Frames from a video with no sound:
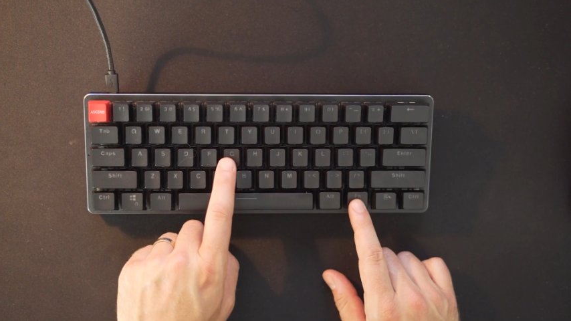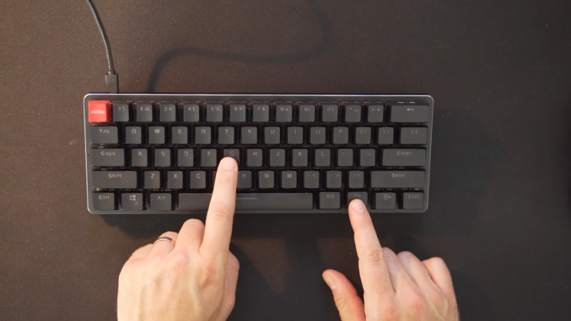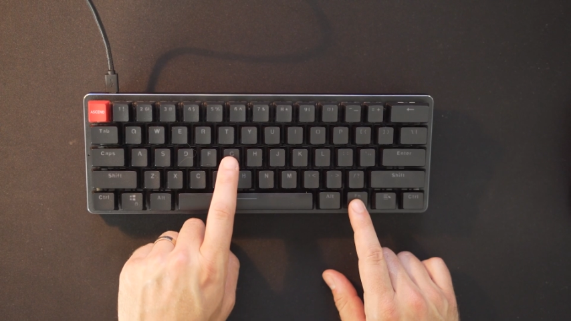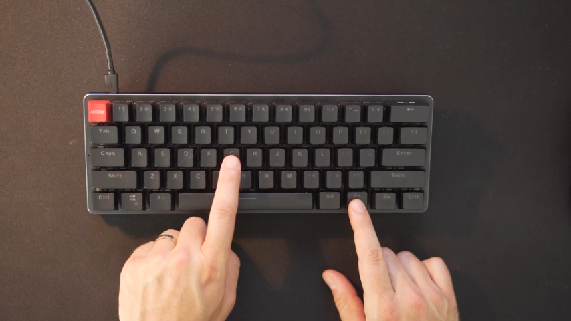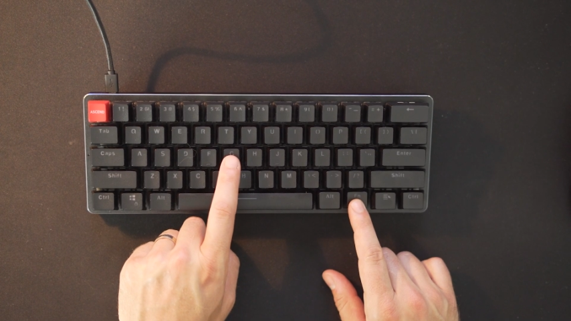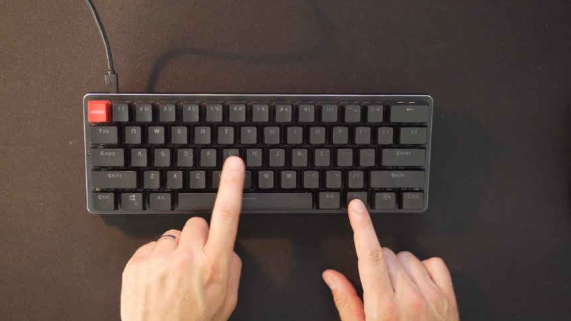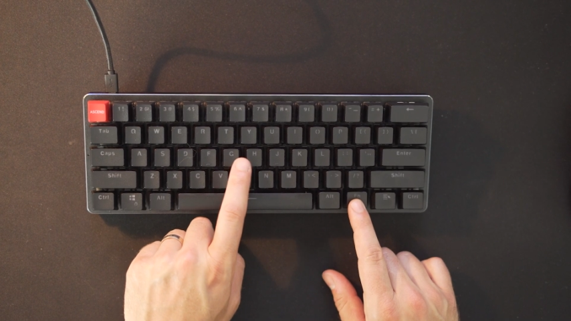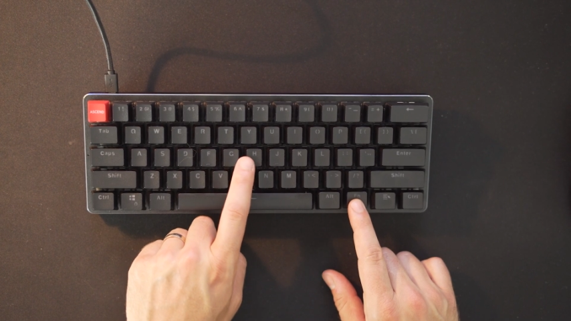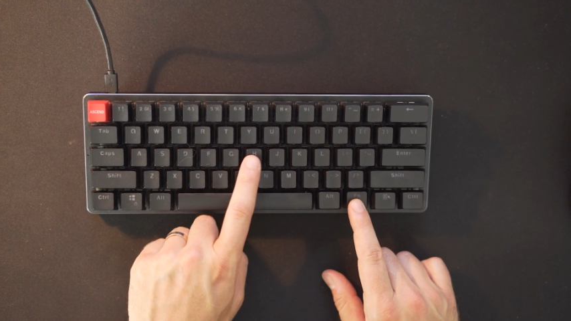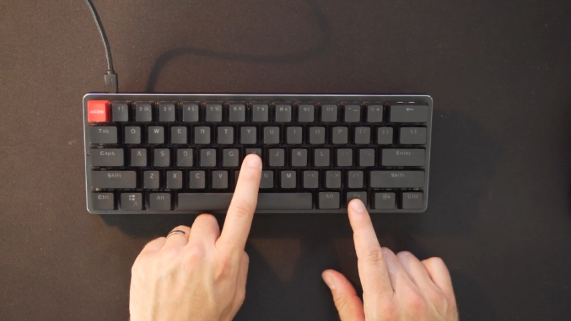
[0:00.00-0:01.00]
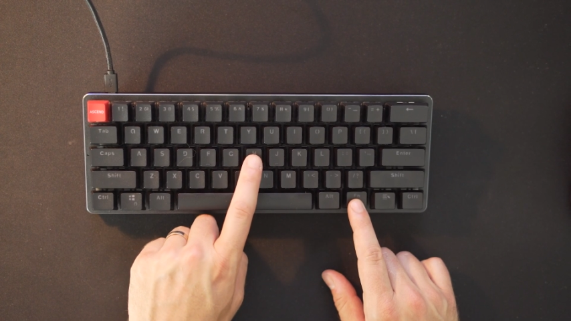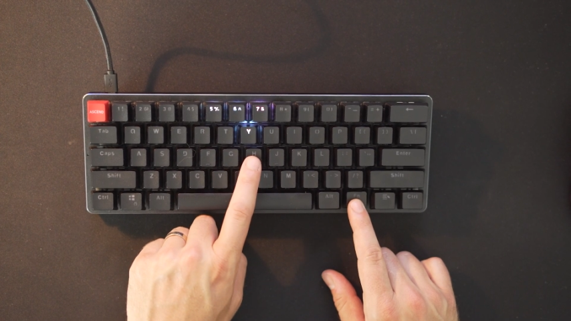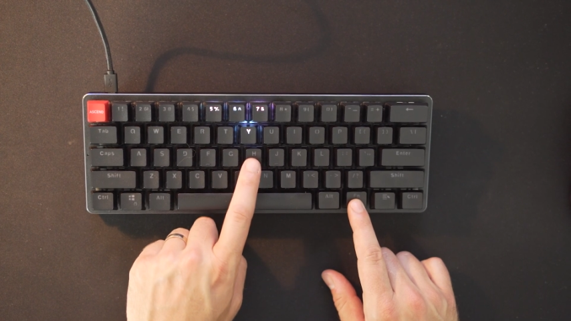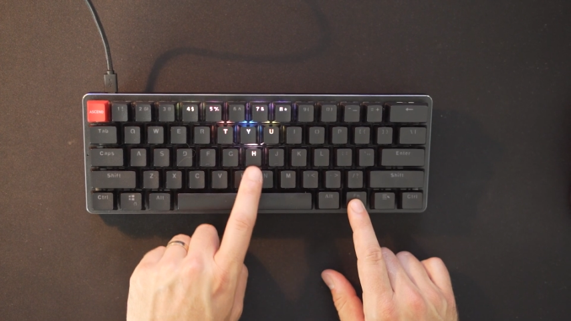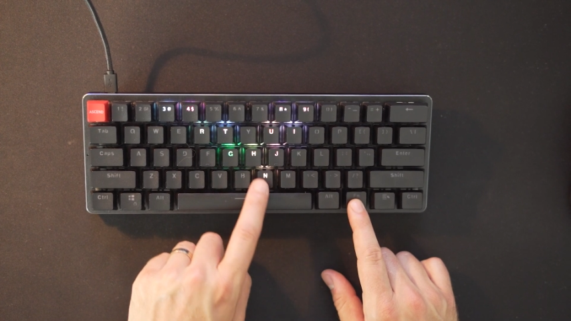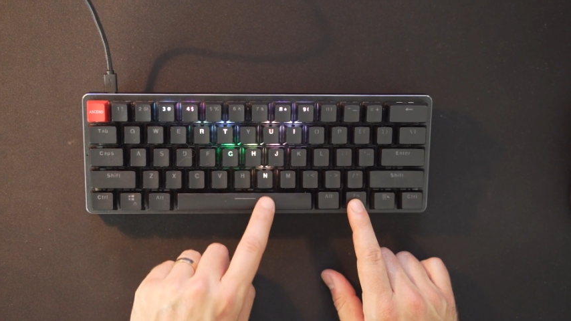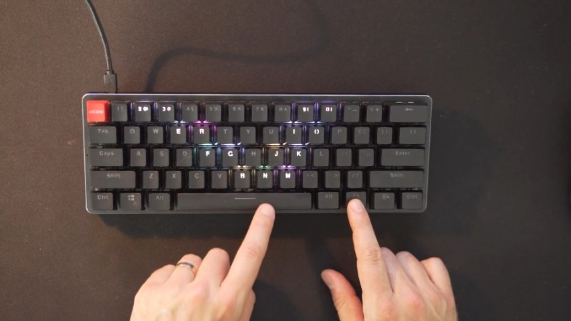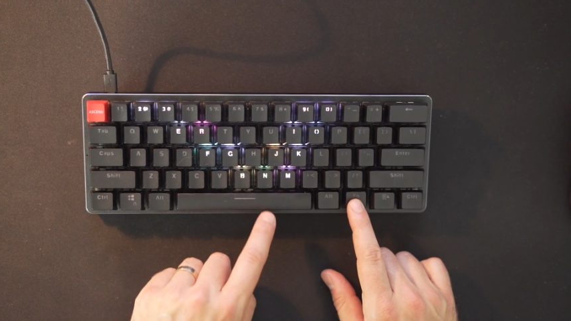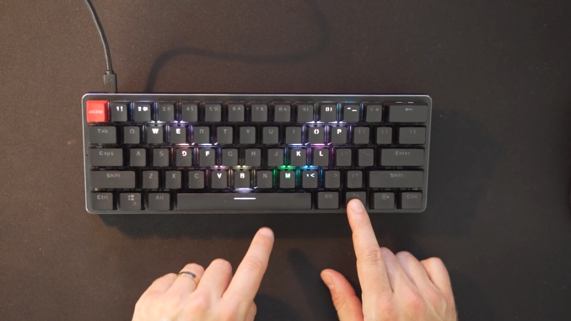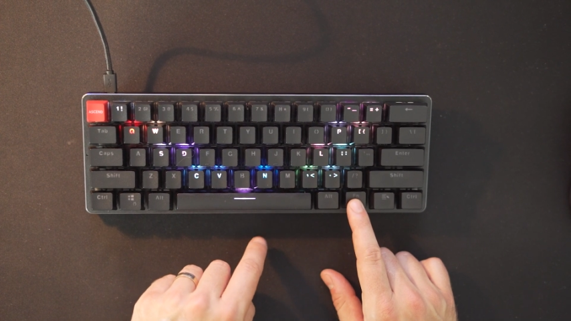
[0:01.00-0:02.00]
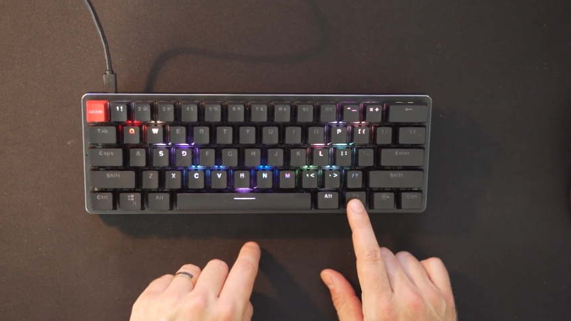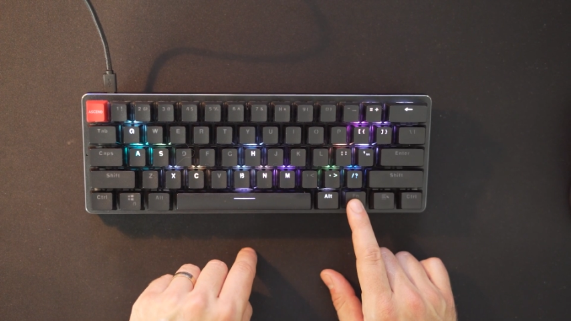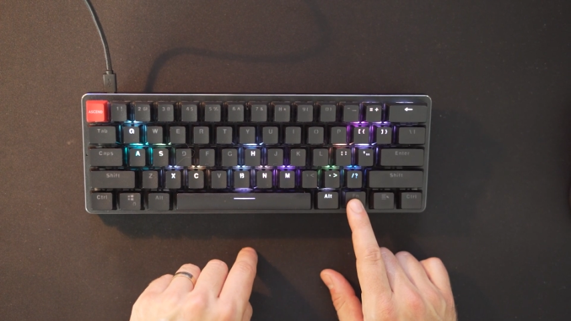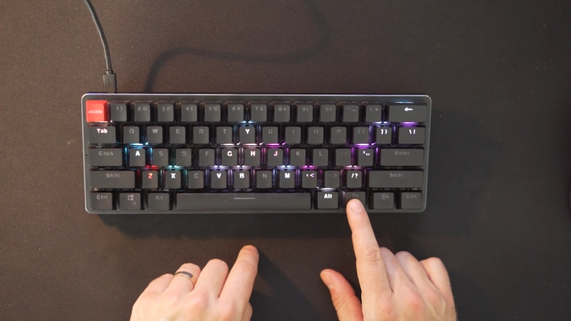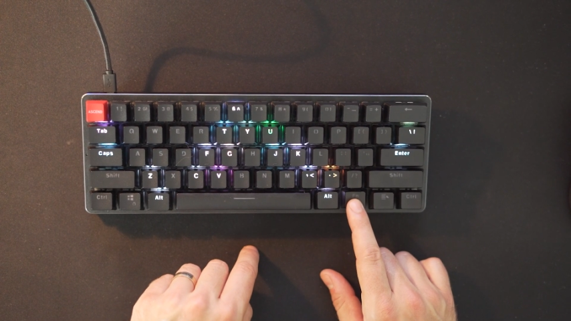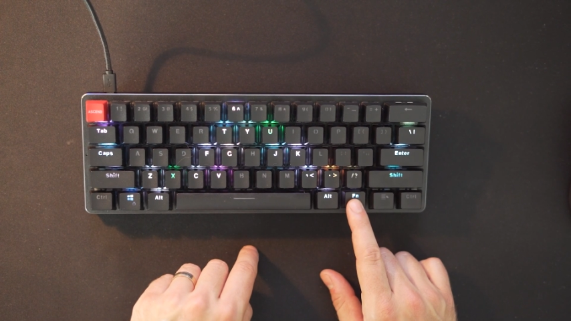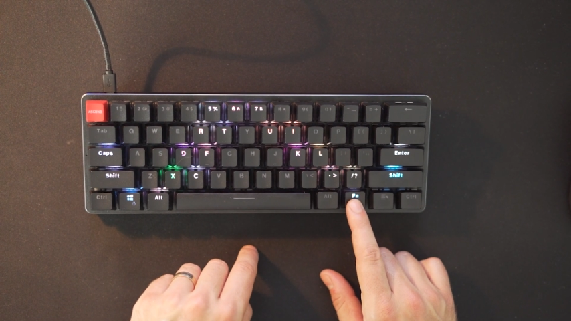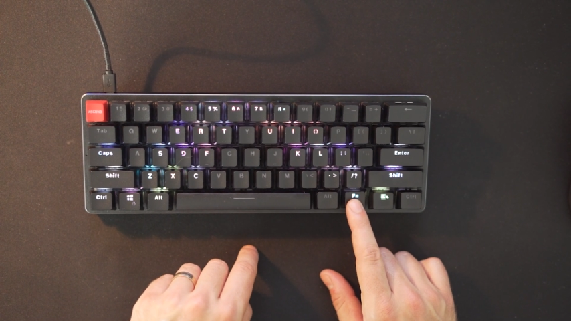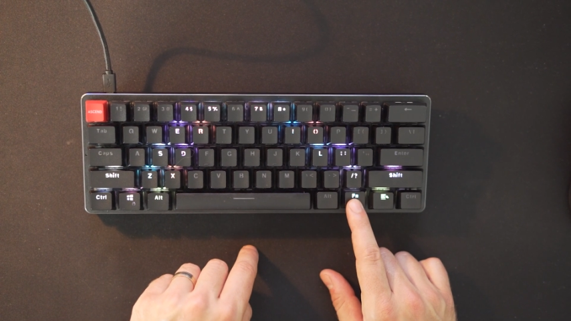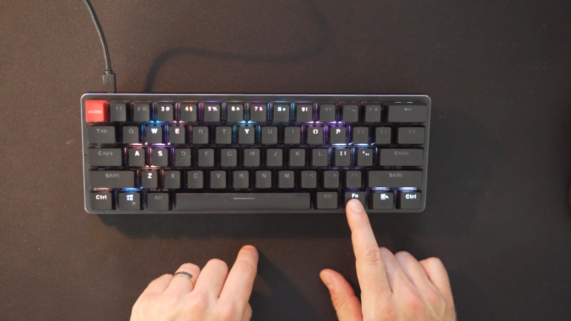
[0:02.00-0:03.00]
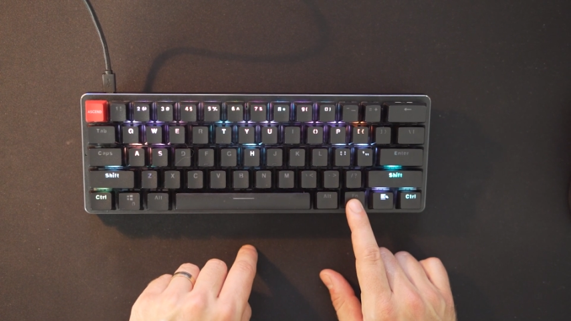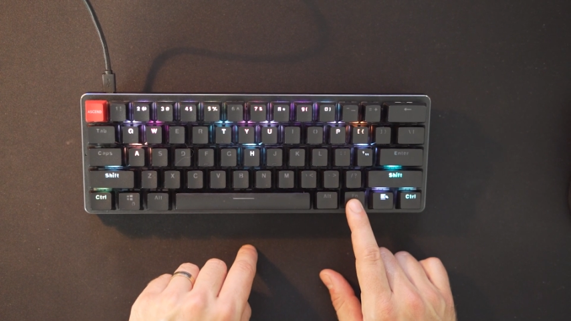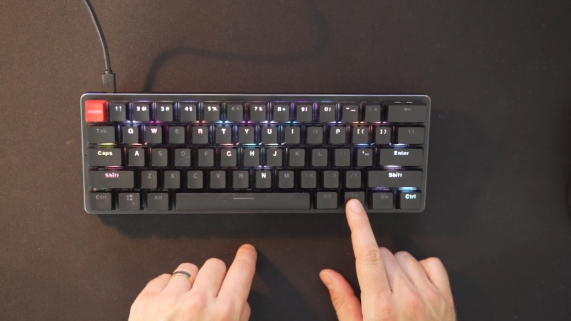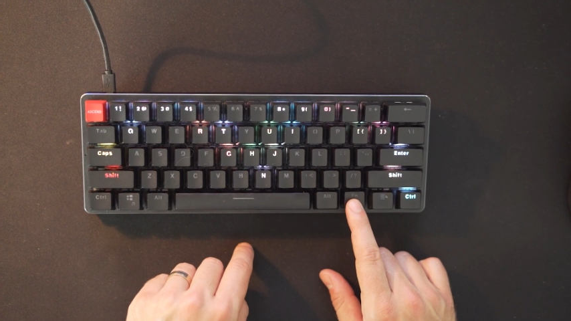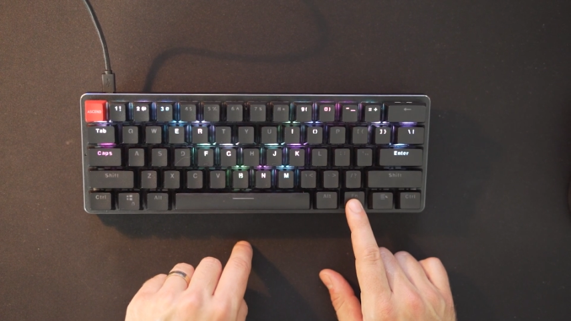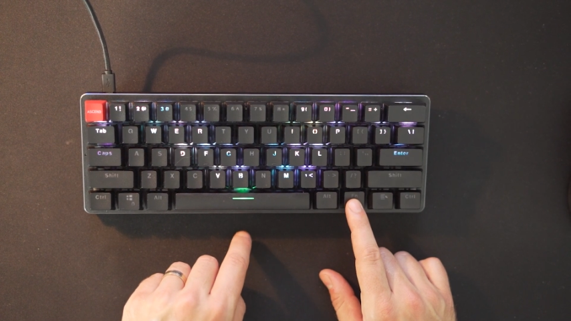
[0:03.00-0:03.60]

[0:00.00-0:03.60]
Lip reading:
Nobody's mouth can be seen.